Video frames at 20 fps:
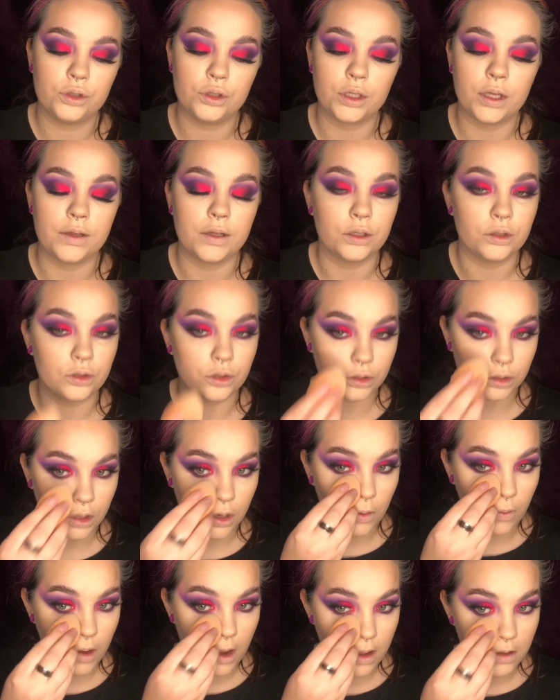and then just
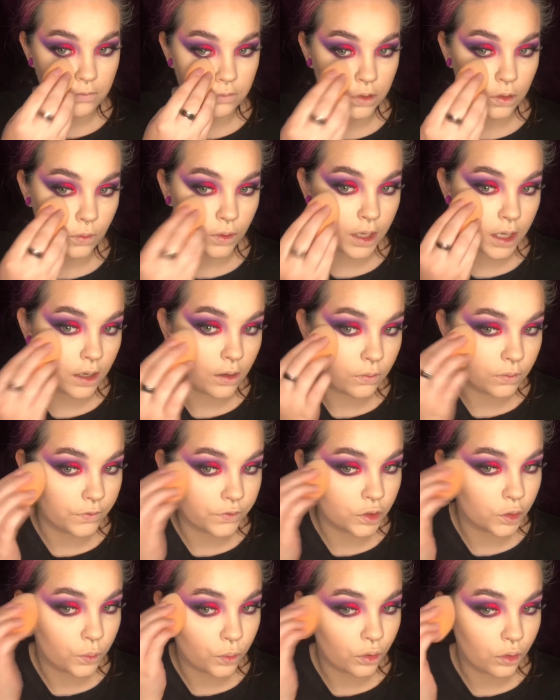go everywhere. We'll
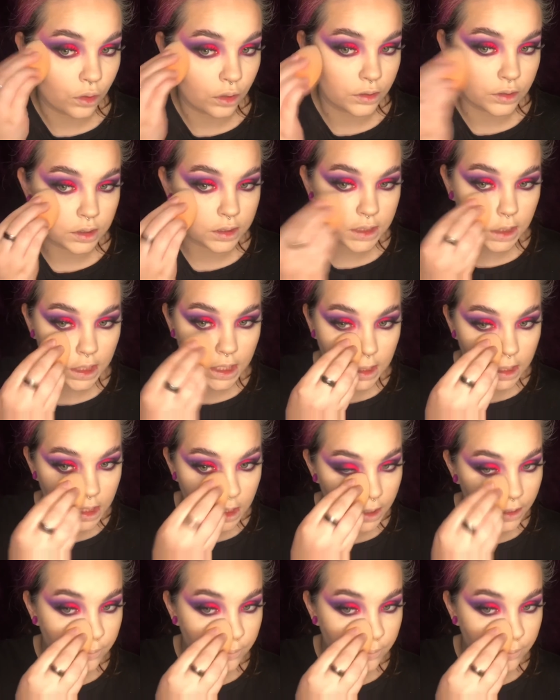just put concealer.